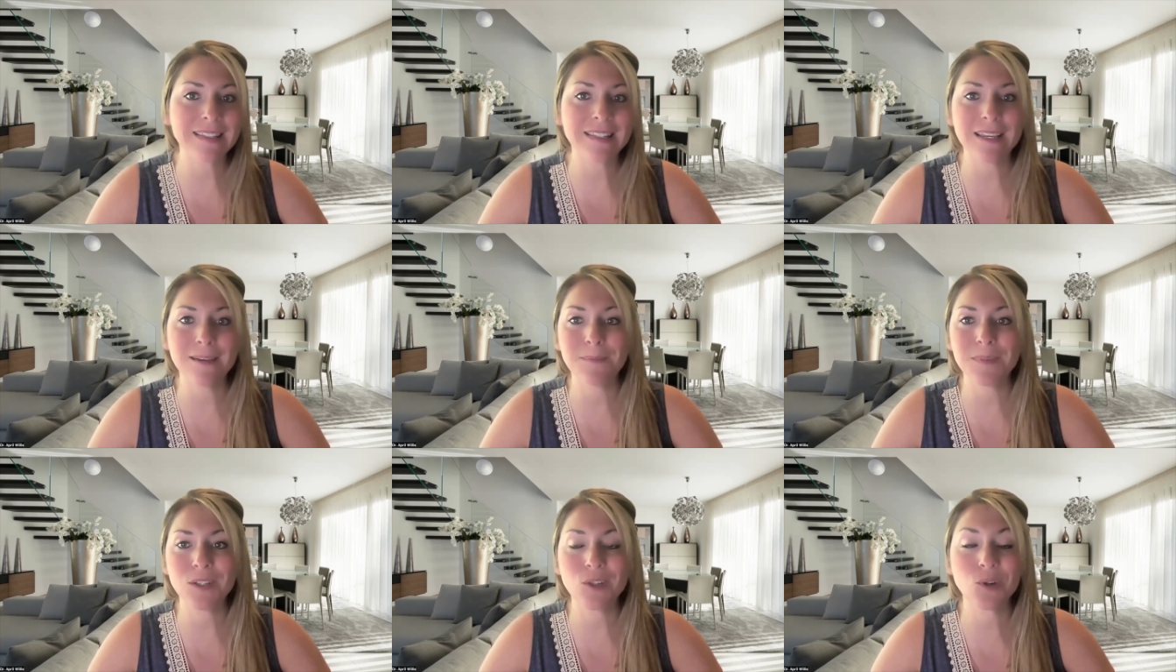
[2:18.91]

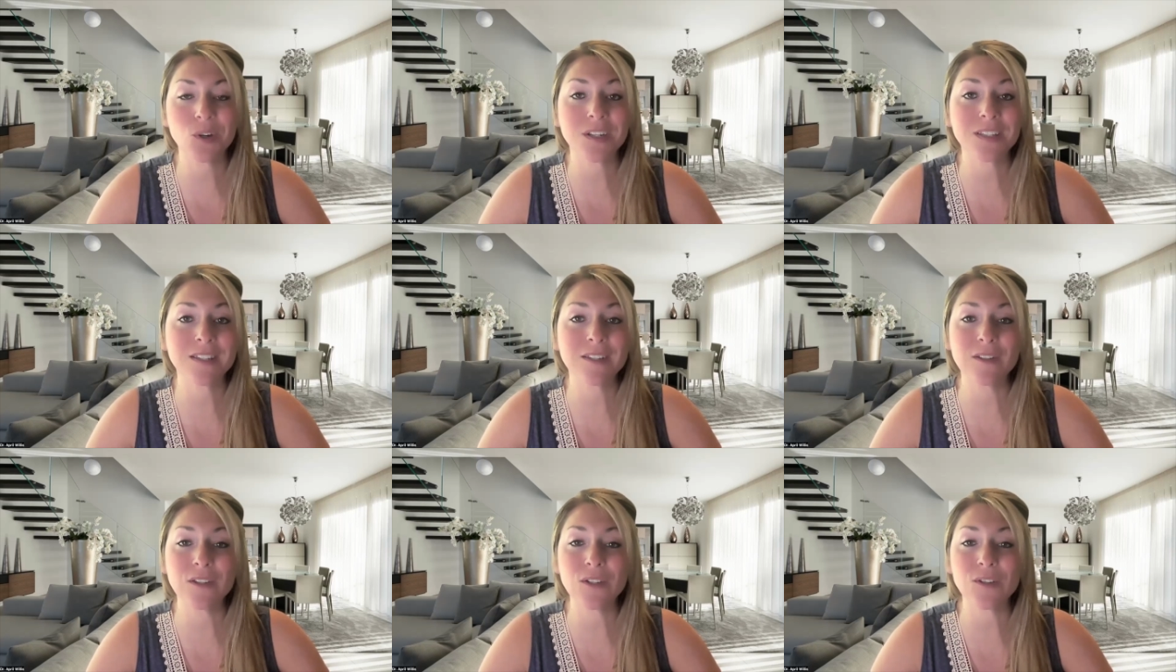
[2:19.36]
tips,
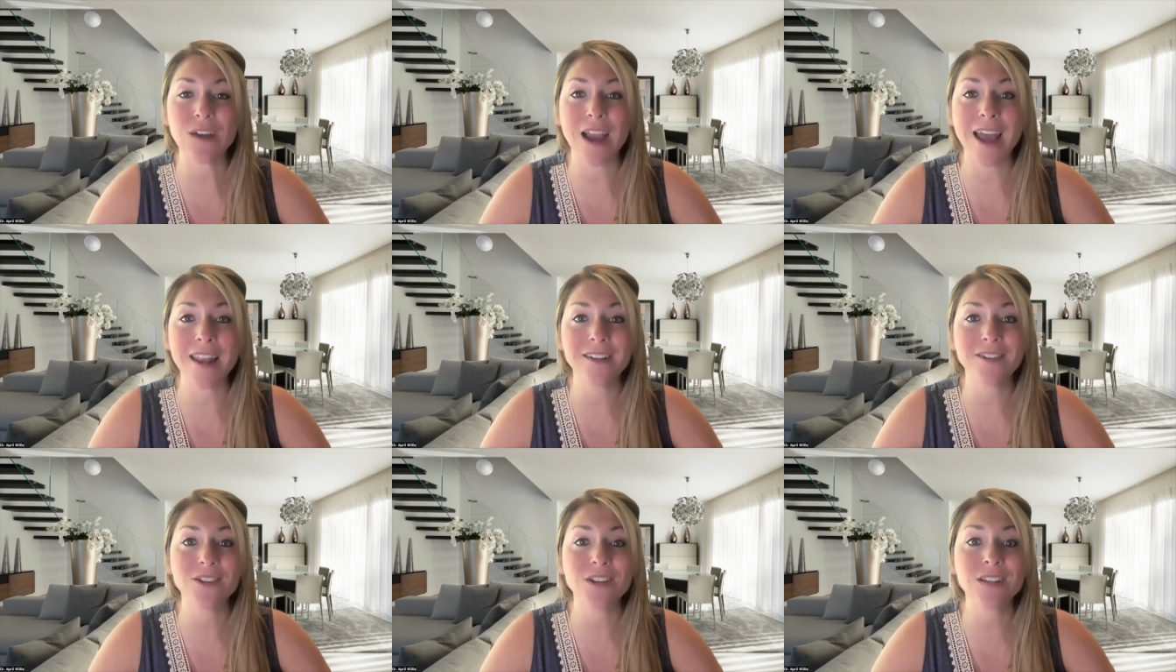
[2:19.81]
tricks, and
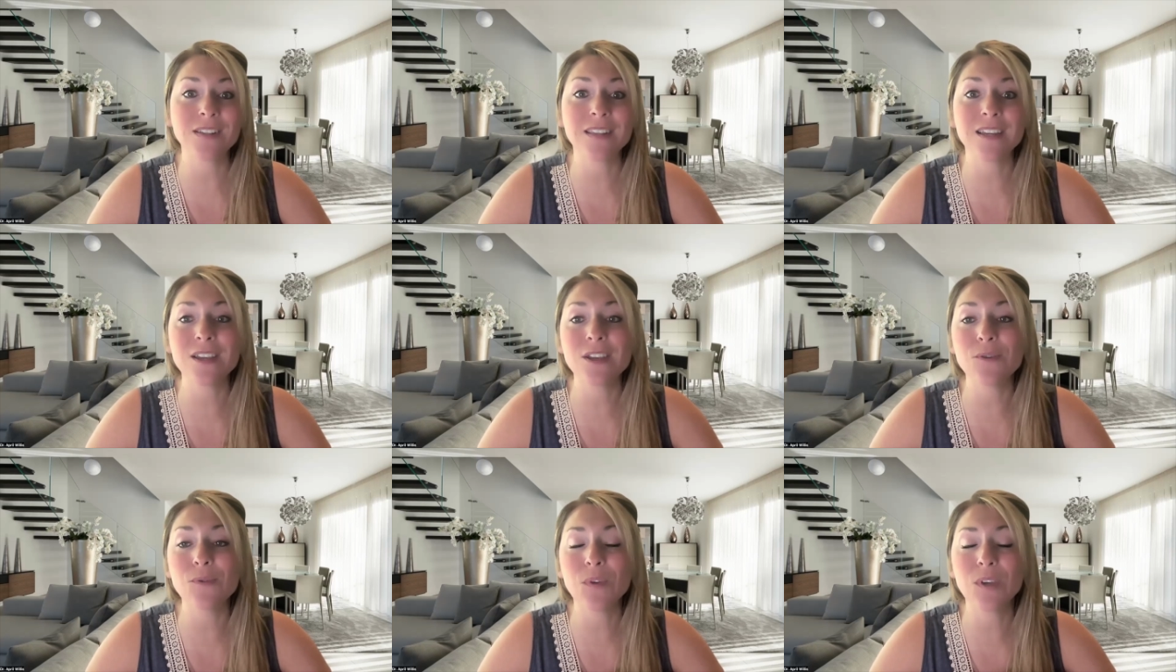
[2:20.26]
strategies
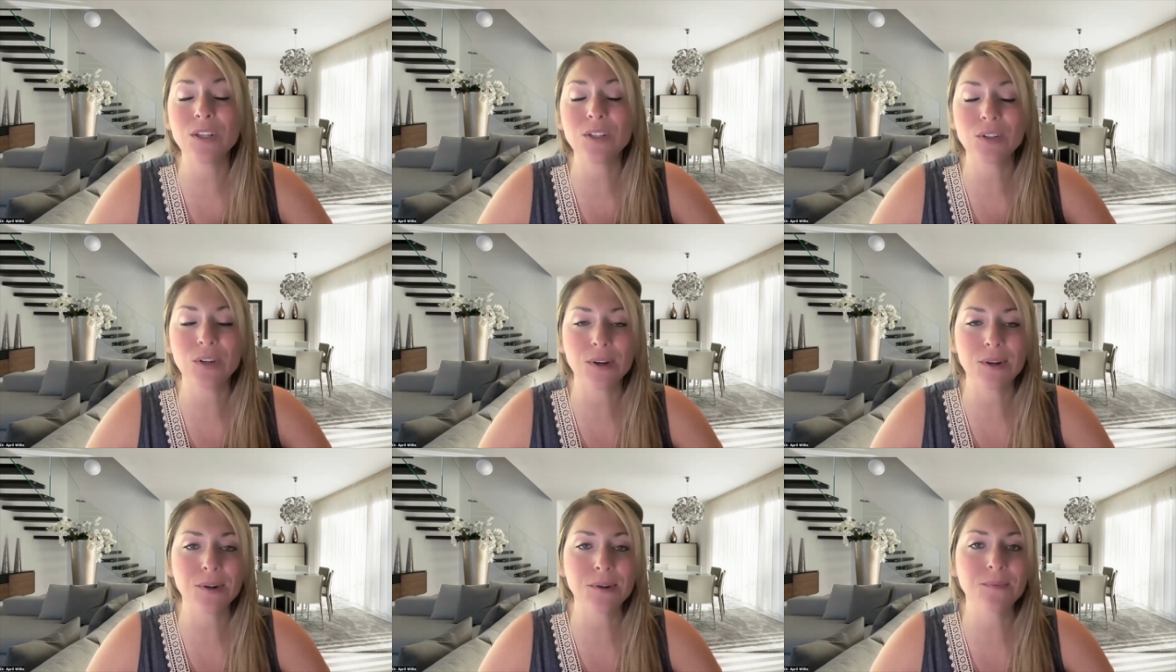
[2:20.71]
that you can
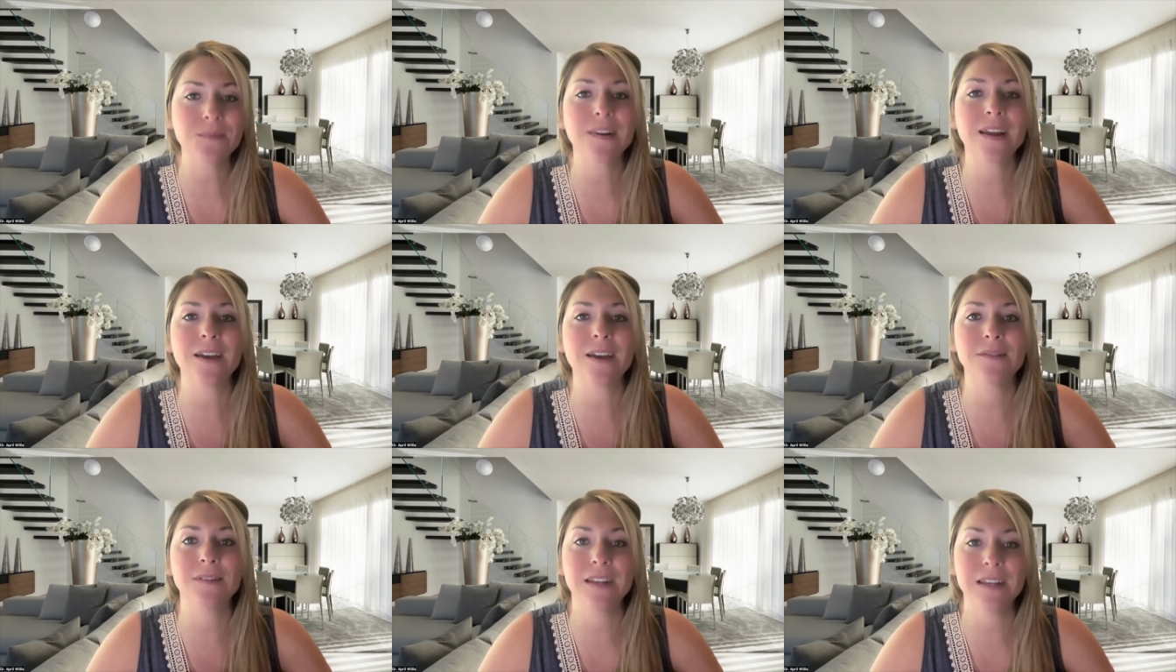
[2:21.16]
turn
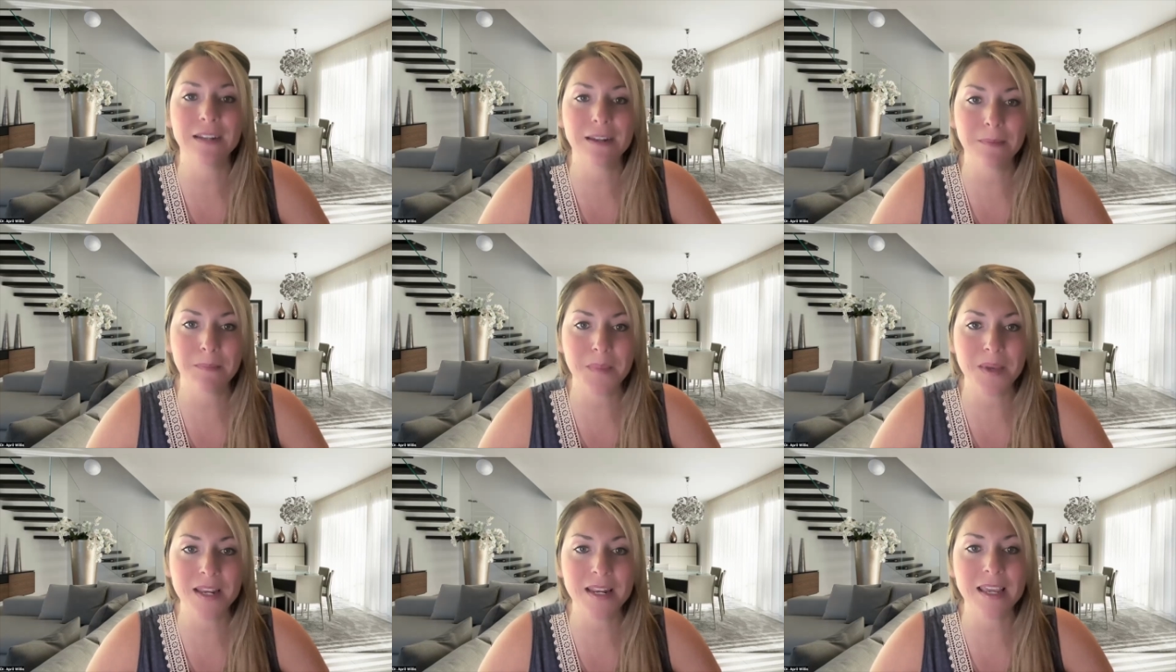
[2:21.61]
around and
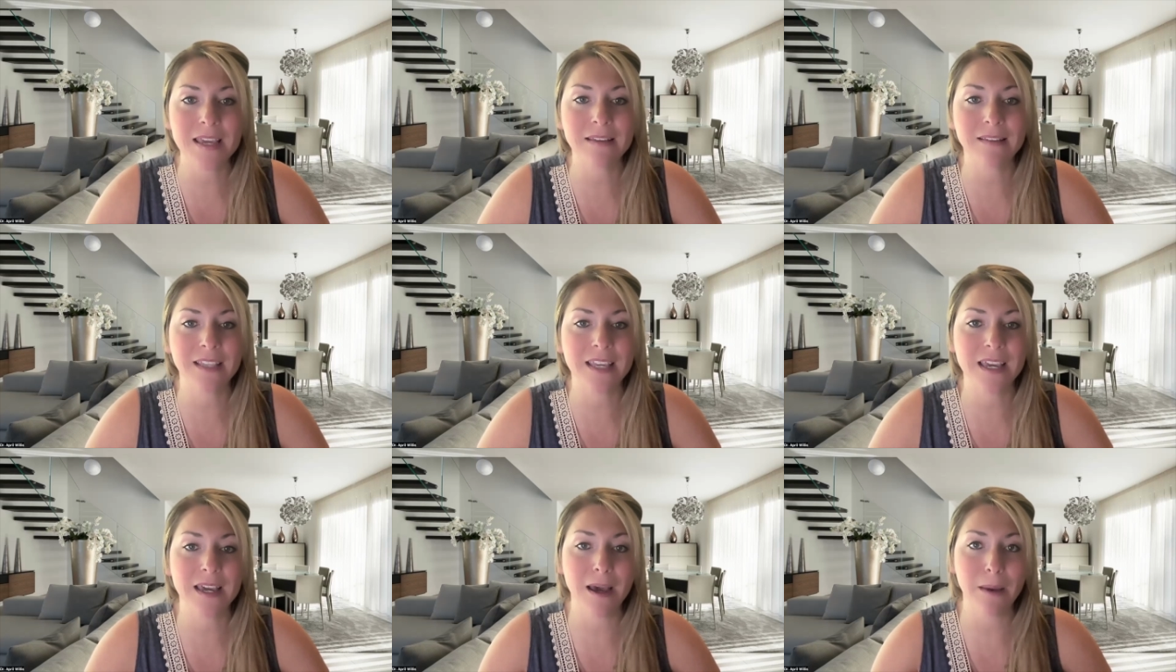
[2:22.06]

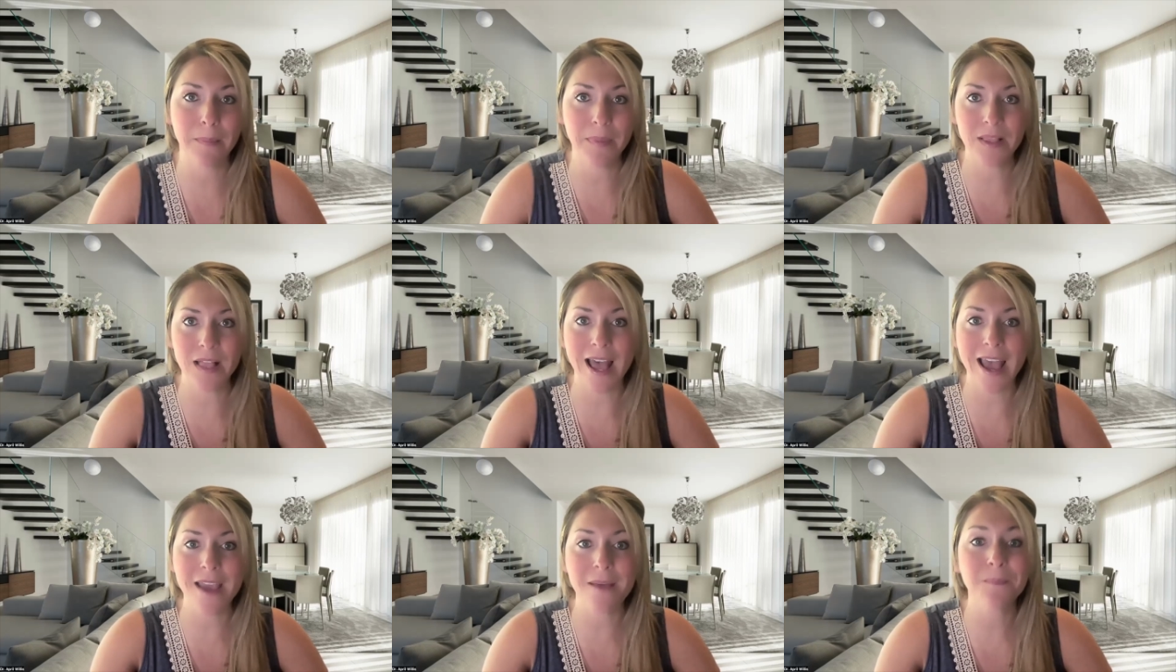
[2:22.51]
immediately
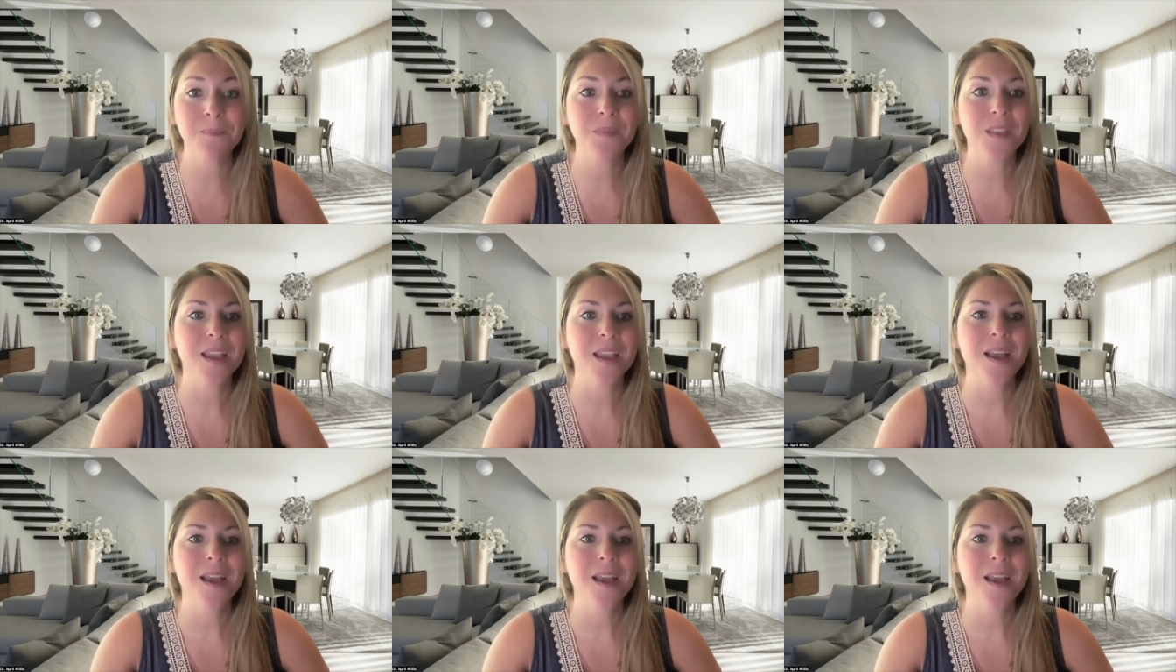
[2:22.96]
apply.